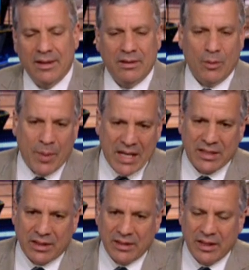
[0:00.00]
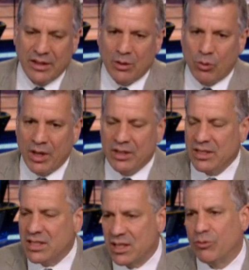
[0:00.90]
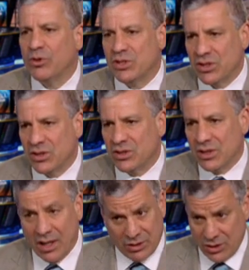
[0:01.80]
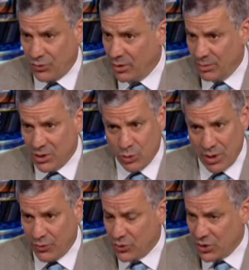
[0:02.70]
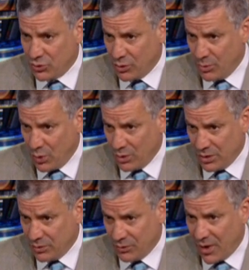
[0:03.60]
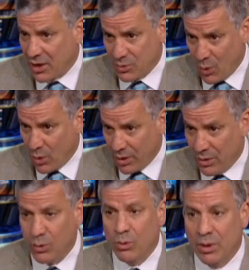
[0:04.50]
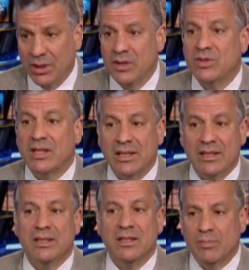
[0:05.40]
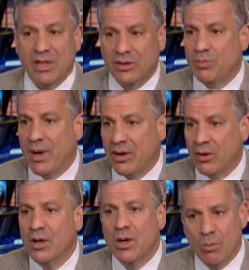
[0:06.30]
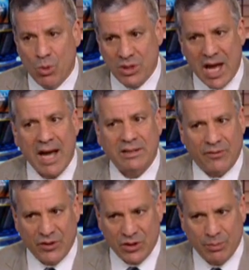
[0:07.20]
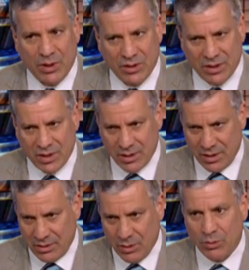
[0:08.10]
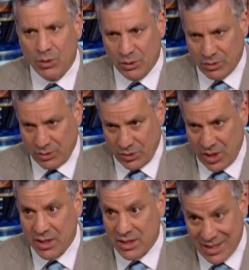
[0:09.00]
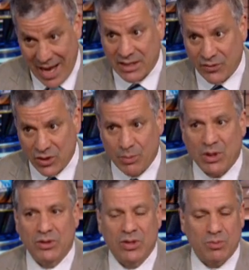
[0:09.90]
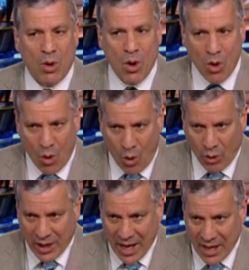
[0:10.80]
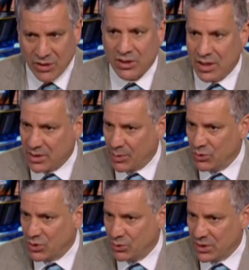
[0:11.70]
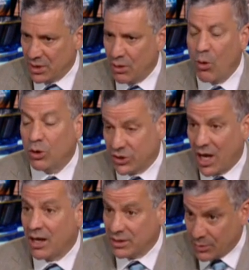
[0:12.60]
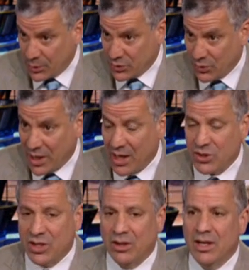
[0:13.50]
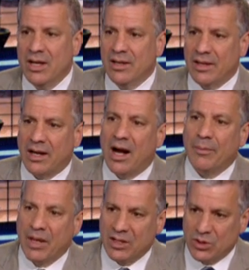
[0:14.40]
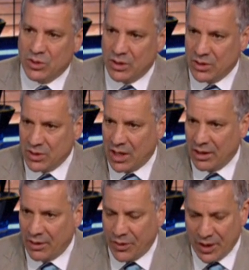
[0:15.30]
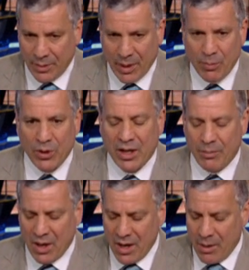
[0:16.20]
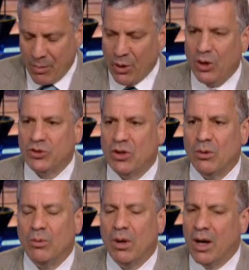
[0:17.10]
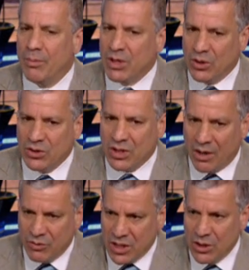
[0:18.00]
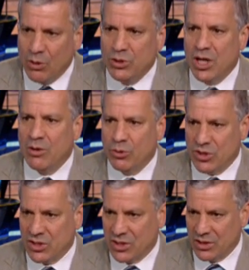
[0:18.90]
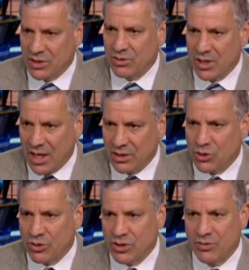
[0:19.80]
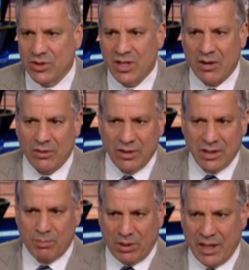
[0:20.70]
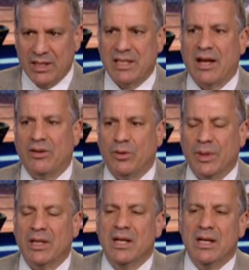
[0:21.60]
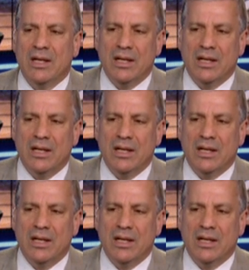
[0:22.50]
they're basically going to run into stiff resistance, not just from the 21st Century Bo- uh, Fox board, who believes that the Disney deal is better, more tax efficient because it's they're, they're, they're saying it's tax efficient because it's all cash uh, as opposed to a, uh, all stock as opposed to a cash deal that Comcast is, is uh, thinking about putting up, but also uh, because of DOJ resistance, the antitrust division. Now let's play this out a little bit. Mm-hmm.